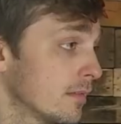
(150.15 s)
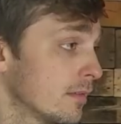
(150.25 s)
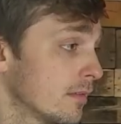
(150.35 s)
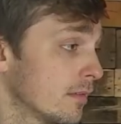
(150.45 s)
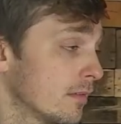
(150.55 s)

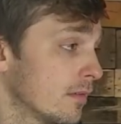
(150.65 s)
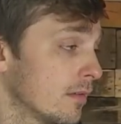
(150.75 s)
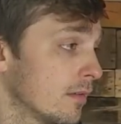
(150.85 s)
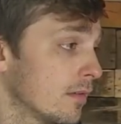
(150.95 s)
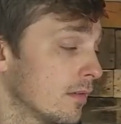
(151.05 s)

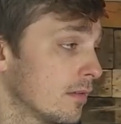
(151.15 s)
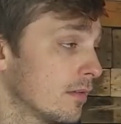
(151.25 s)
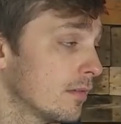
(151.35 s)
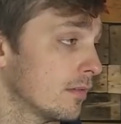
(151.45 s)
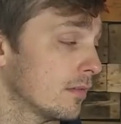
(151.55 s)

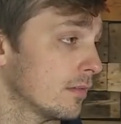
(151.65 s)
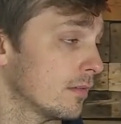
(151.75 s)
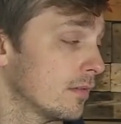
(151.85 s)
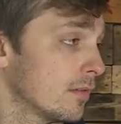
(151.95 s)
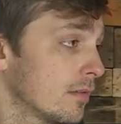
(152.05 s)

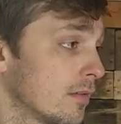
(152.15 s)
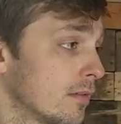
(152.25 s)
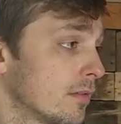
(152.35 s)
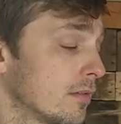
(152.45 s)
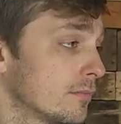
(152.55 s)

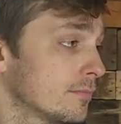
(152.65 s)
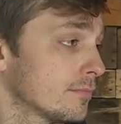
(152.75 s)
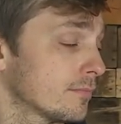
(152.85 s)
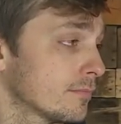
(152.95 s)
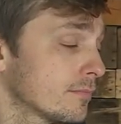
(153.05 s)

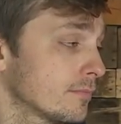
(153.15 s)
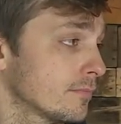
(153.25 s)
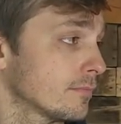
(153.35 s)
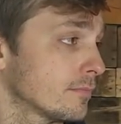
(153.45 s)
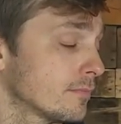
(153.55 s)

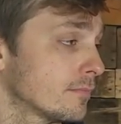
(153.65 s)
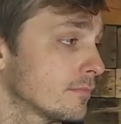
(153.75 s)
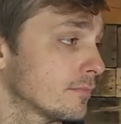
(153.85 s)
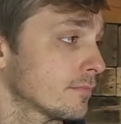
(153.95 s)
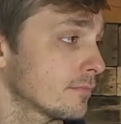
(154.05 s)

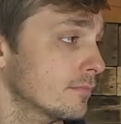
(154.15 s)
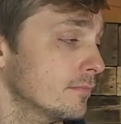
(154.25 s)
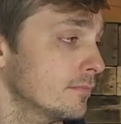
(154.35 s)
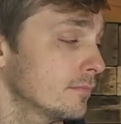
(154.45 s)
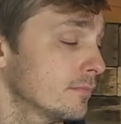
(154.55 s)

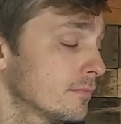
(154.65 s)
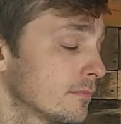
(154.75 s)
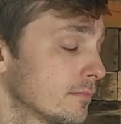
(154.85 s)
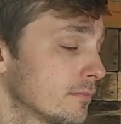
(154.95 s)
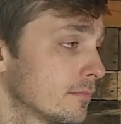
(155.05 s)

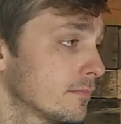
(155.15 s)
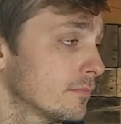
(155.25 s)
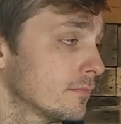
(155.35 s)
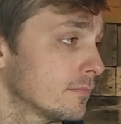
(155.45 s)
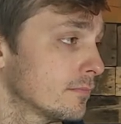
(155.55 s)

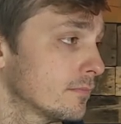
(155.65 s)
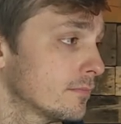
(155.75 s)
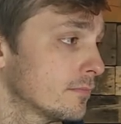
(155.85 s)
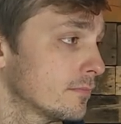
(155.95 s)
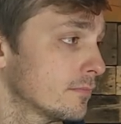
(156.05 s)

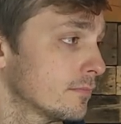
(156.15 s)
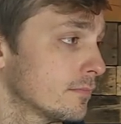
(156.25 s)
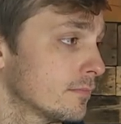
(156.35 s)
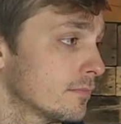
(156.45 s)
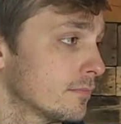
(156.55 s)

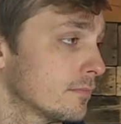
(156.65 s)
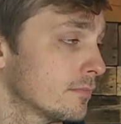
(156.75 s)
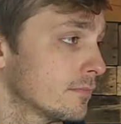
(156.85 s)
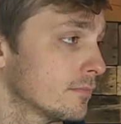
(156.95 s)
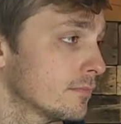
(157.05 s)

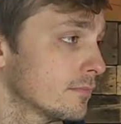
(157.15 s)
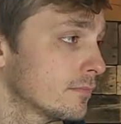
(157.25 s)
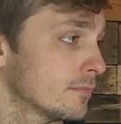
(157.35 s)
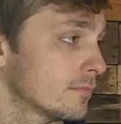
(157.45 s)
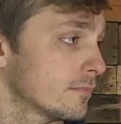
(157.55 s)

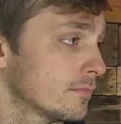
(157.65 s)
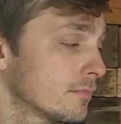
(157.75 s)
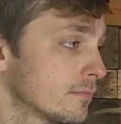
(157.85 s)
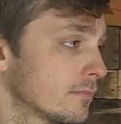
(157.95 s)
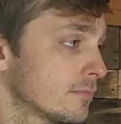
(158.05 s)
No words are spoken by the person on screen.